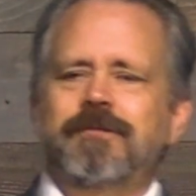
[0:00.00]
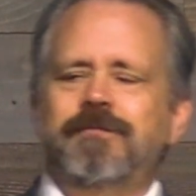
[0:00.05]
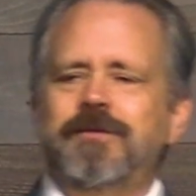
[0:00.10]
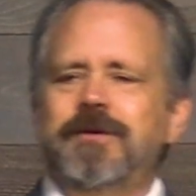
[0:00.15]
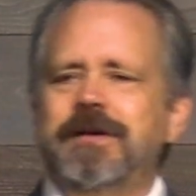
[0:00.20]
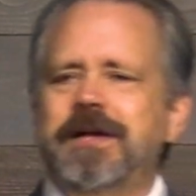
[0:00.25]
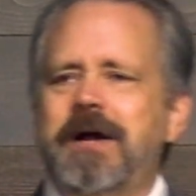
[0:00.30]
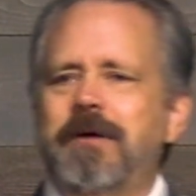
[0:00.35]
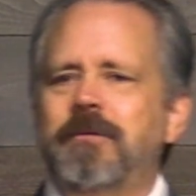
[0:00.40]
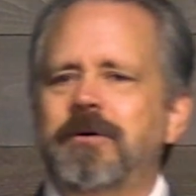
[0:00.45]

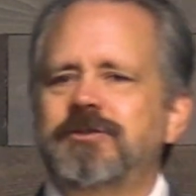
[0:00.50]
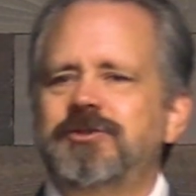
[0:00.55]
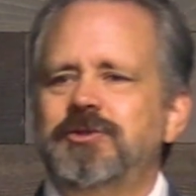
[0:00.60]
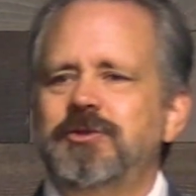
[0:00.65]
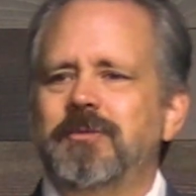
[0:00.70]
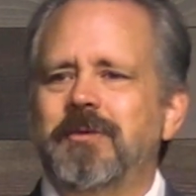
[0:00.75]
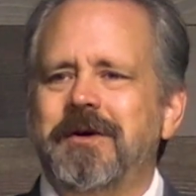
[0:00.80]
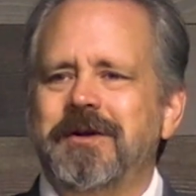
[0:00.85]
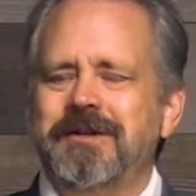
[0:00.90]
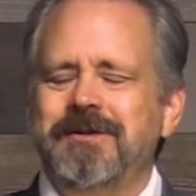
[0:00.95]
if you got what
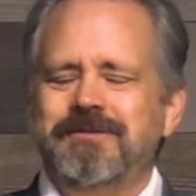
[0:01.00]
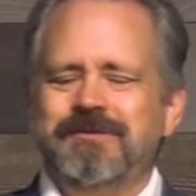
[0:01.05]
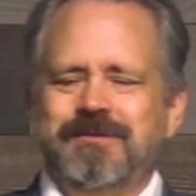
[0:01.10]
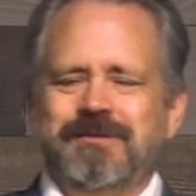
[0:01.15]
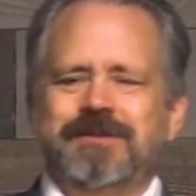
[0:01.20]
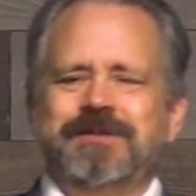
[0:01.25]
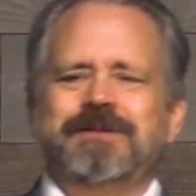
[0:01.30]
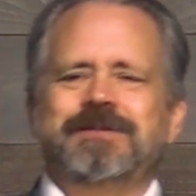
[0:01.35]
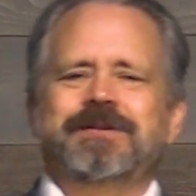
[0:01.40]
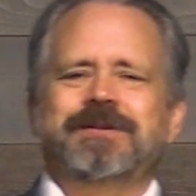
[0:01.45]
you wanted,
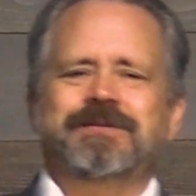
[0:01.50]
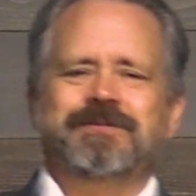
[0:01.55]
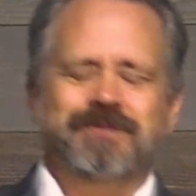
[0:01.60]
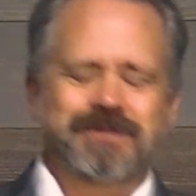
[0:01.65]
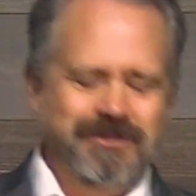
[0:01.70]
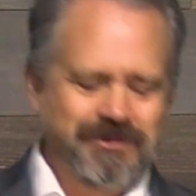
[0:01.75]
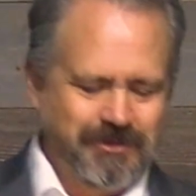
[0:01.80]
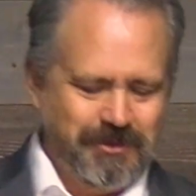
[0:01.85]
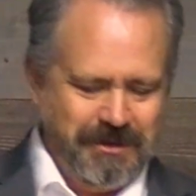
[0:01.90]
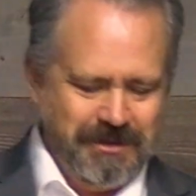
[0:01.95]

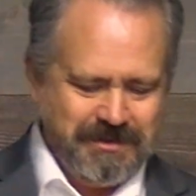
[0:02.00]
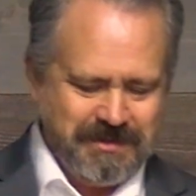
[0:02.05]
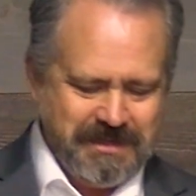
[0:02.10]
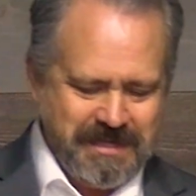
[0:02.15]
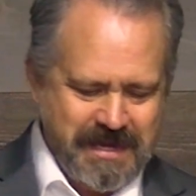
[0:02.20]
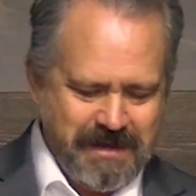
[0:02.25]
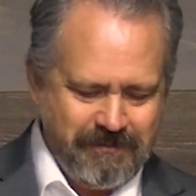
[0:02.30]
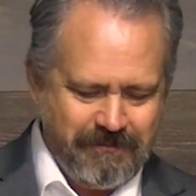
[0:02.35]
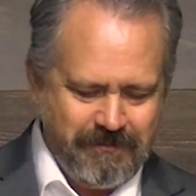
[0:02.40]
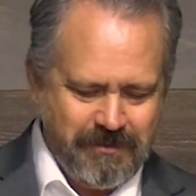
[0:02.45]
rejoice
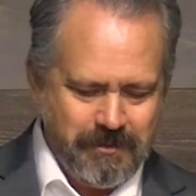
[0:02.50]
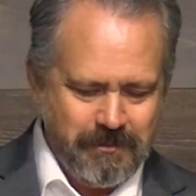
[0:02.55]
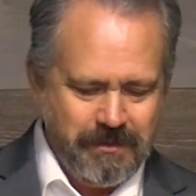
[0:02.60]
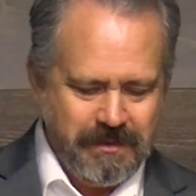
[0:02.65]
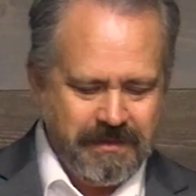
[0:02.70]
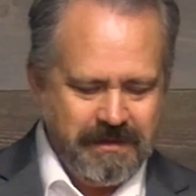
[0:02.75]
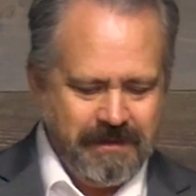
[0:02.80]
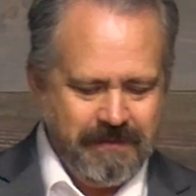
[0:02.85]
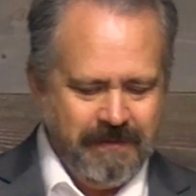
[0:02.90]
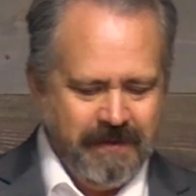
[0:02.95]
and have fun
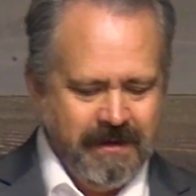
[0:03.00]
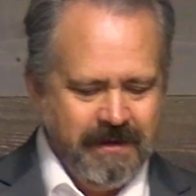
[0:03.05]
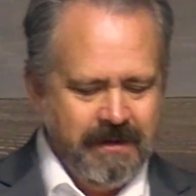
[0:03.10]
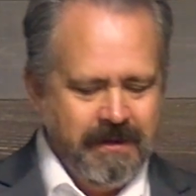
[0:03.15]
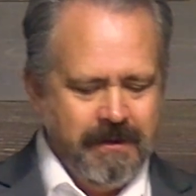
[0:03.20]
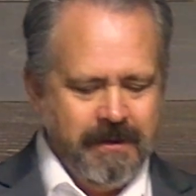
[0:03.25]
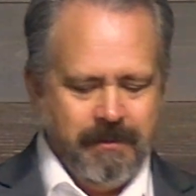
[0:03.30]
with it.